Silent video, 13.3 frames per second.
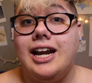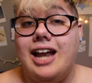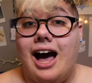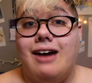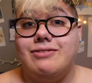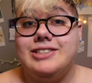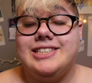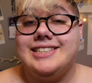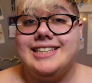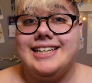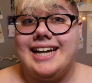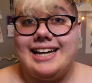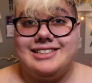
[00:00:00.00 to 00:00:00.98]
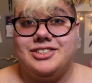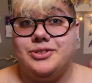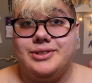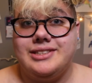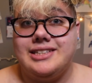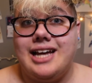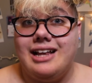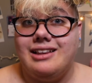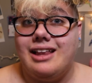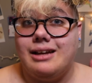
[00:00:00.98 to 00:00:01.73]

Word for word: And obviously, as you can tell,